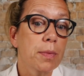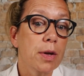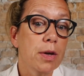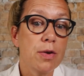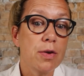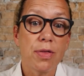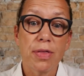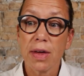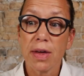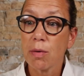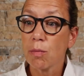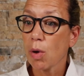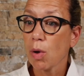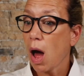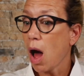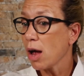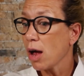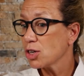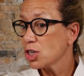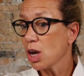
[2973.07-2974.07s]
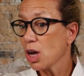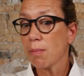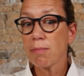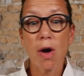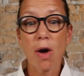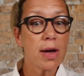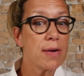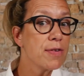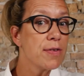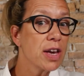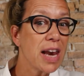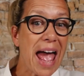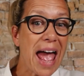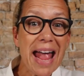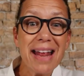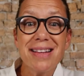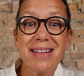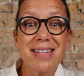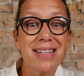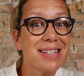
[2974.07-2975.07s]
you think, well, actually, I'm not even going to
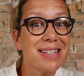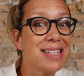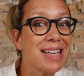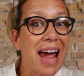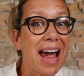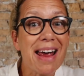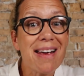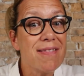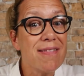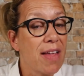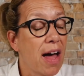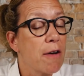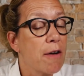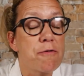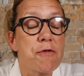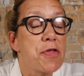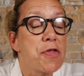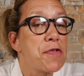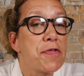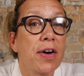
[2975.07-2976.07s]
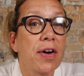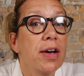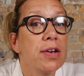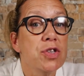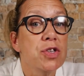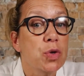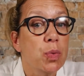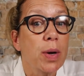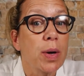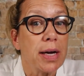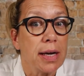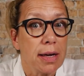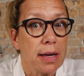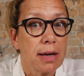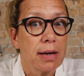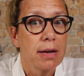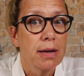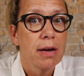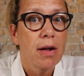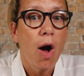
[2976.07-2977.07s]
entertain that for the first
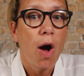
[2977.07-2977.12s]
week.